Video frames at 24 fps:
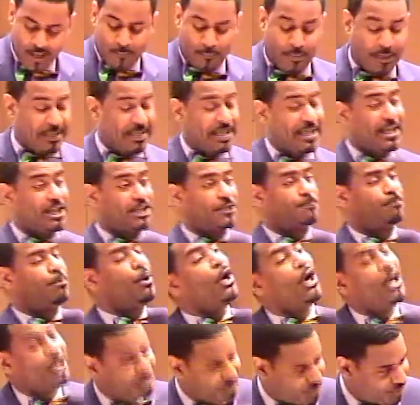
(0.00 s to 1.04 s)
but he is
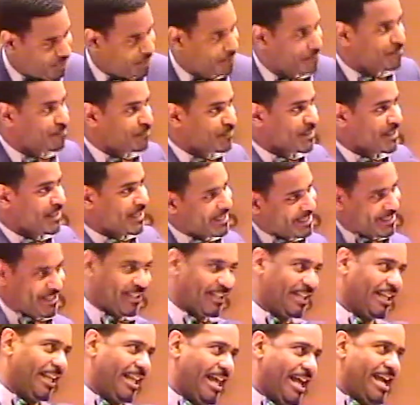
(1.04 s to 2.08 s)
pushed into
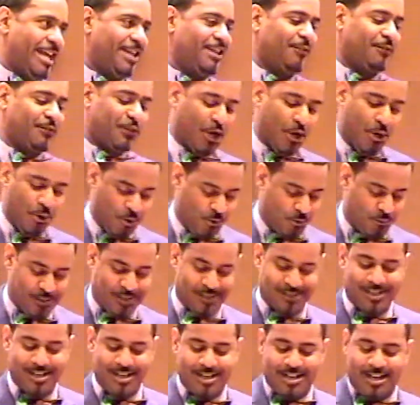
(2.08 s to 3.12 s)
the land of Tob.
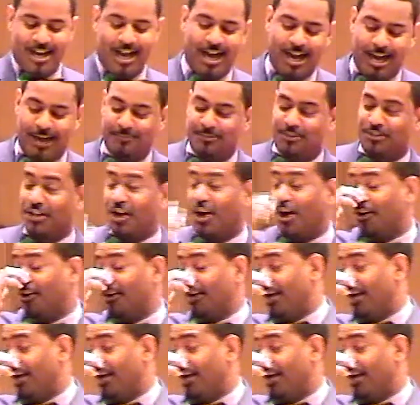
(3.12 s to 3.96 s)
I'm sorry,